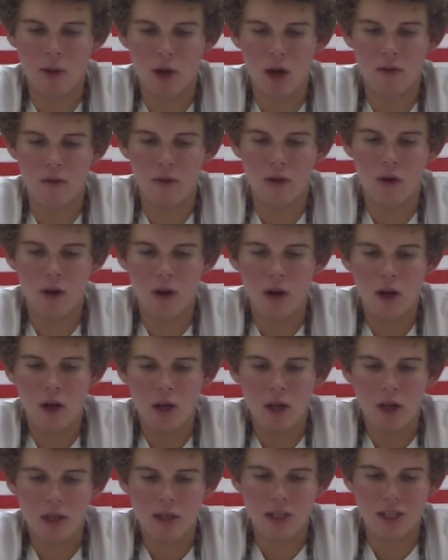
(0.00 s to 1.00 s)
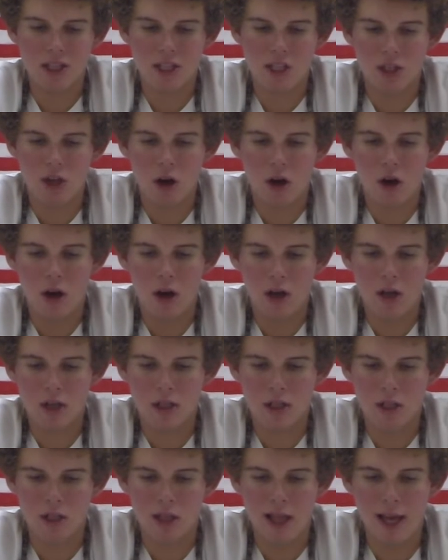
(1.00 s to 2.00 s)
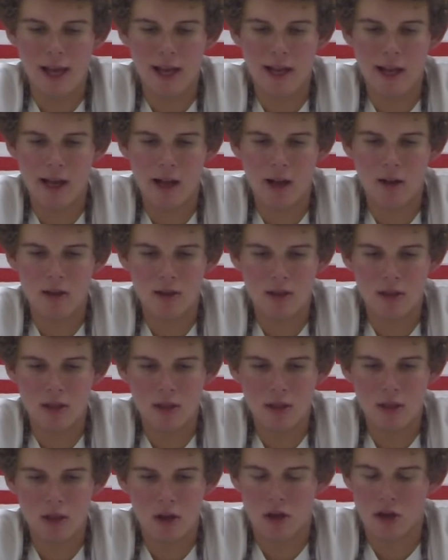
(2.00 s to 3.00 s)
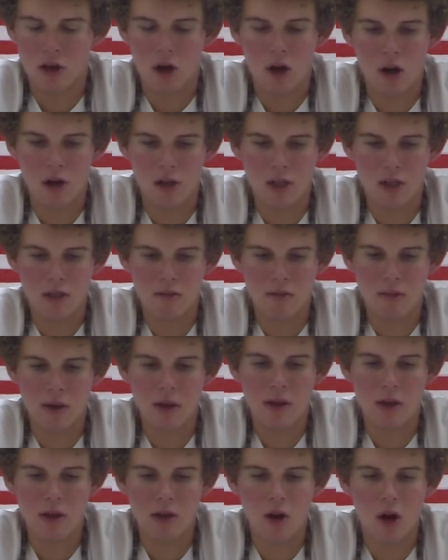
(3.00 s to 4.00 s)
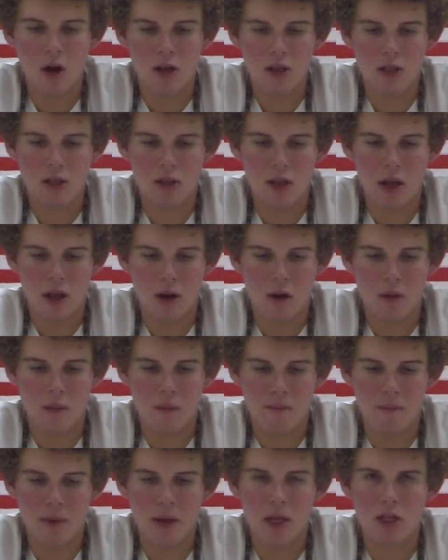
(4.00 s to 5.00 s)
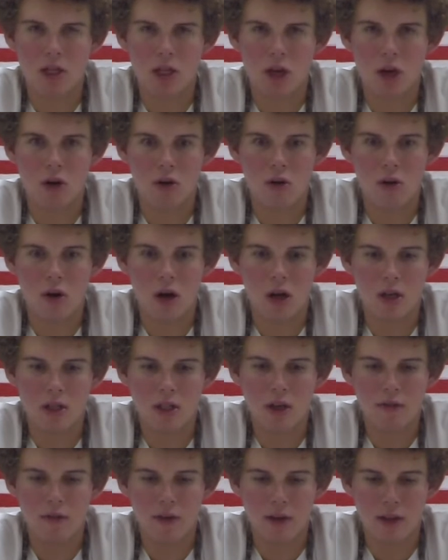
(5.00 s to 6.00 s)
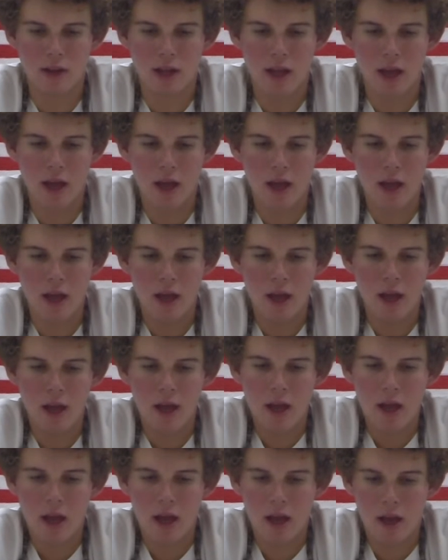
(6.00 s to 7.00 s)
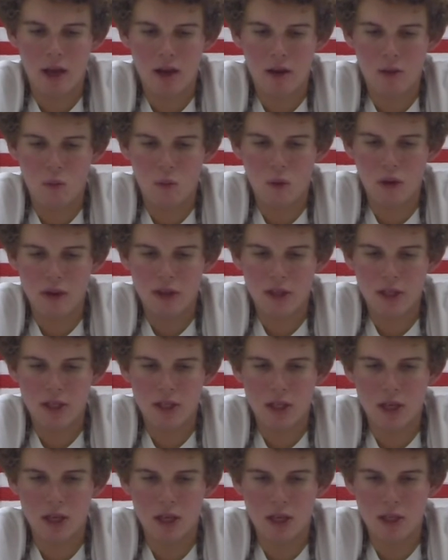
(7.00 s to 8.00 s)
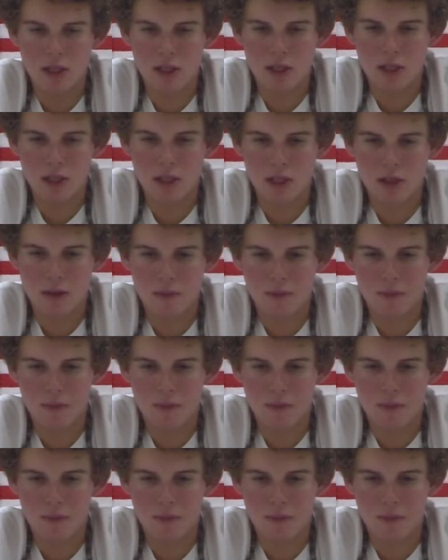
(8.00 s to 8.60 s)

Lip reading: cover, such as docks and laydowns, or docks, mainly docks and like big chunk rocks, stuff like that. And what this does is